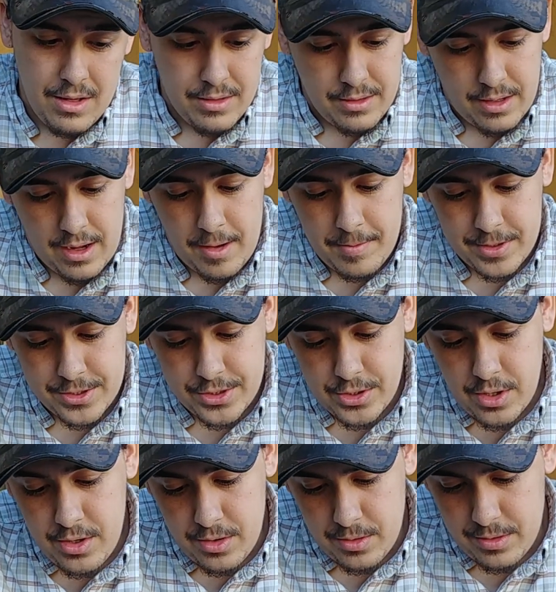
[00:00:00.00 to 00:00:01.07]
Now I'm going to
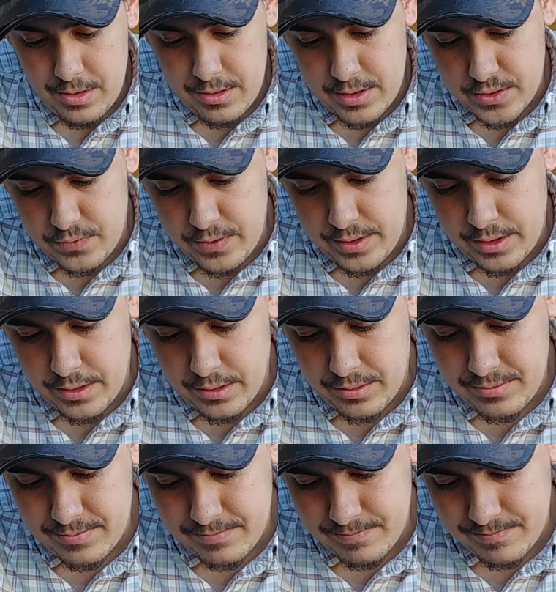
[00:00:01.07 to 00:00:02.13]
show you this
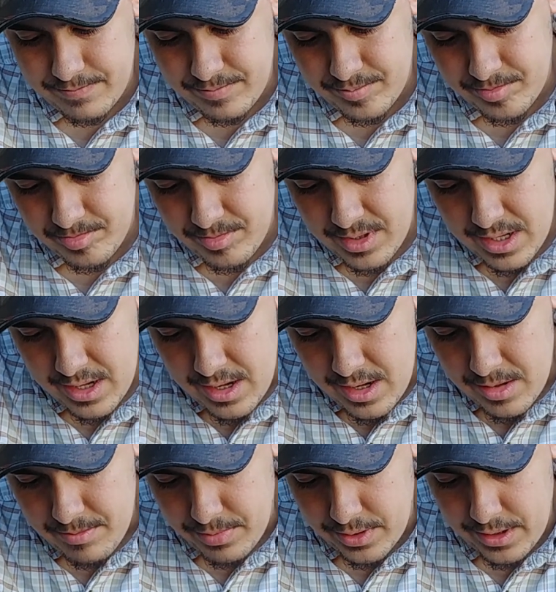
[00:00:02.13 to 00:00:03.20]
video,
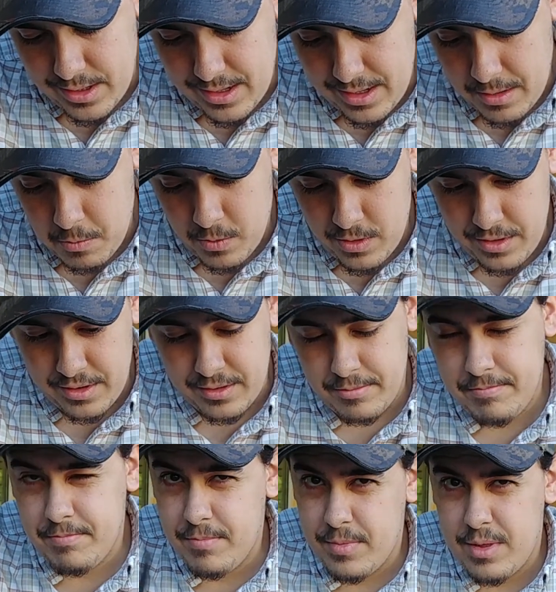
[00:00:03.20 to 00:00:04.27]
but I warn you,
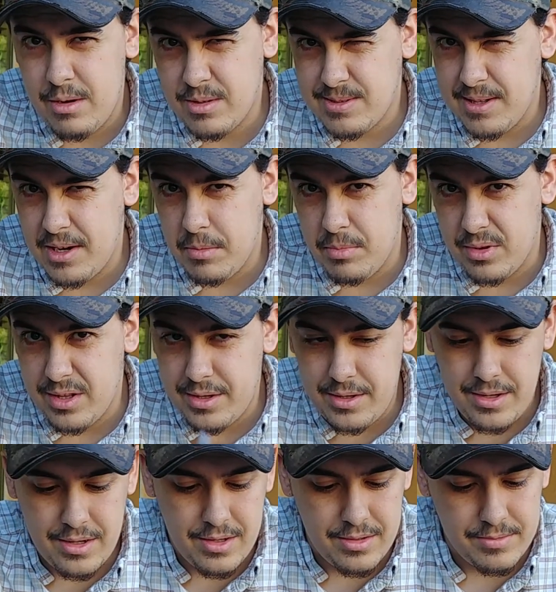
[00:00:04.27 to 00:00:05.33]
there's little blood
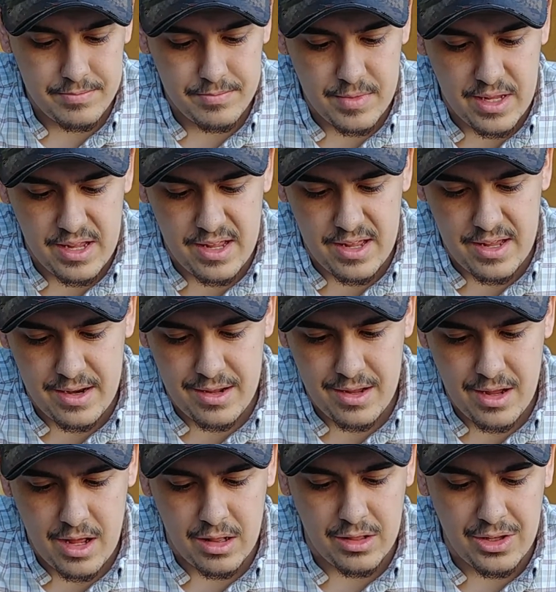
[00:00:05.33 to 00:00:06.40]
and
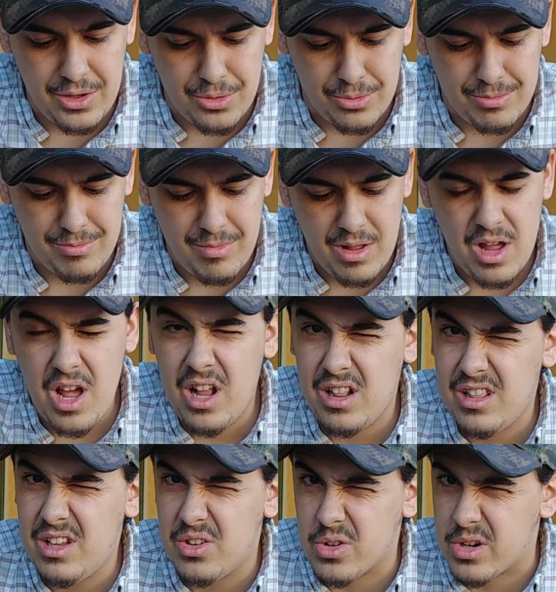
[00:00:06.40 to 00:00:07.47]
a little
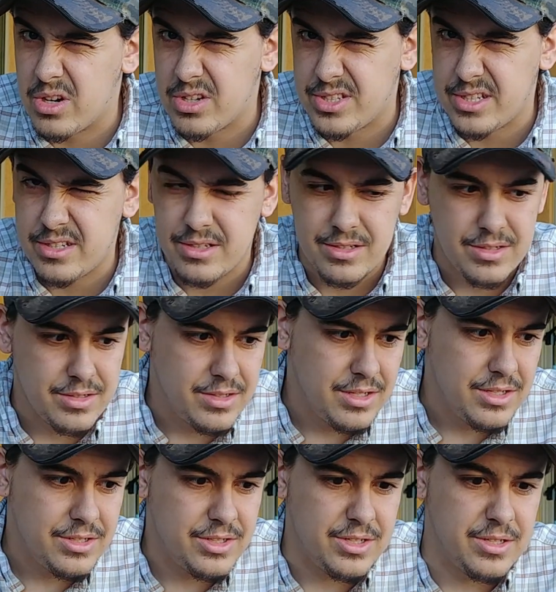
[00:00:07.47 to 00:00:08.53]
cursing.
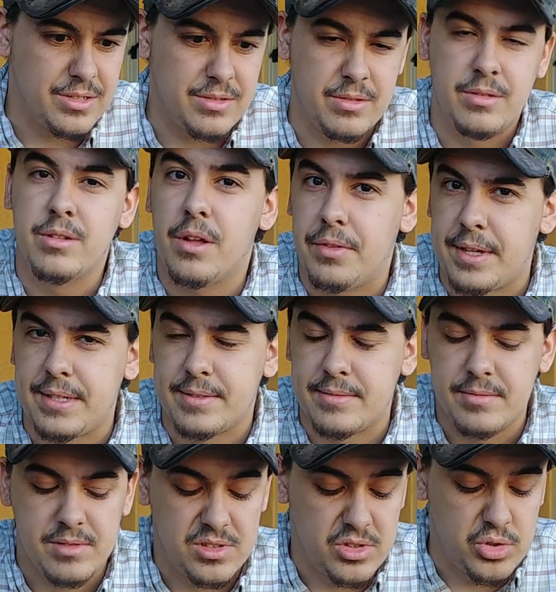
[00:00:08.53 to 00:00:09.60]
Just nothing
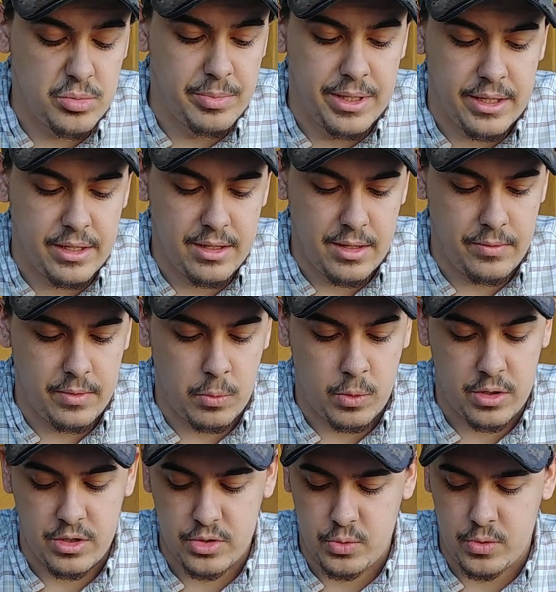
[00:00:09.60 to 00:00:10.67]
too big of a
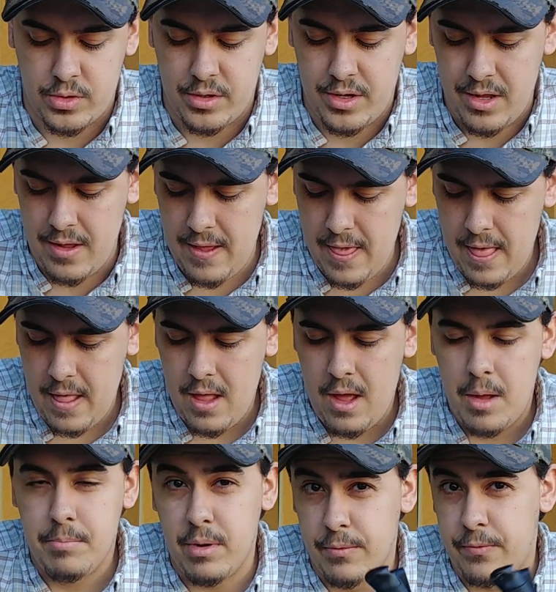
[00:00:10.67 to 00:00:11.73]
curse word.
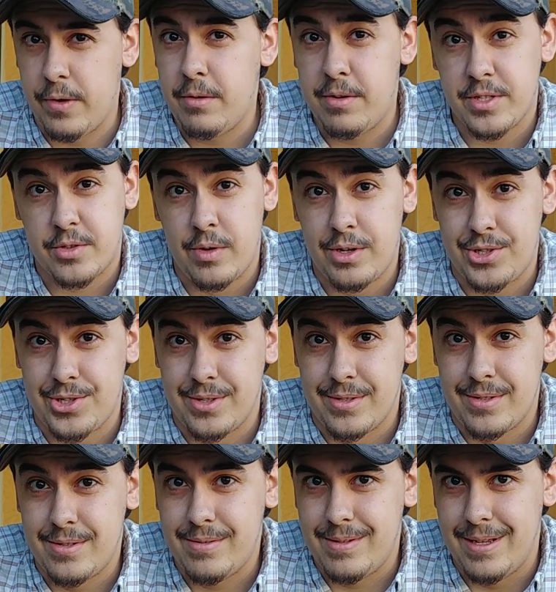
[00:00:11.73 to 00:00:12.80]
But viewer discretion
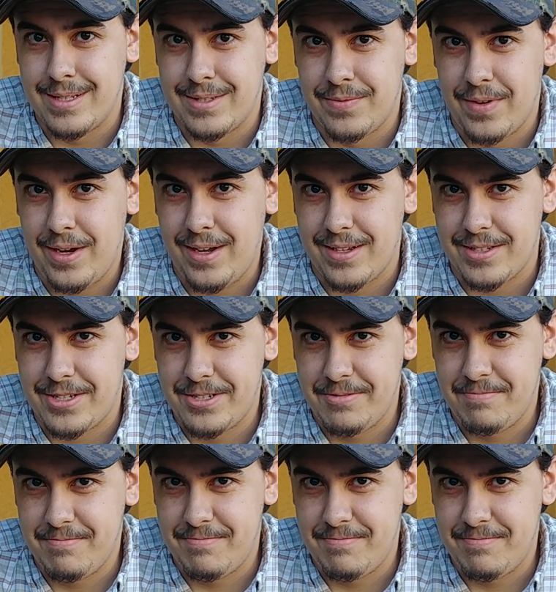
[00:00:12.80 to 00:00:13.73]
is advised.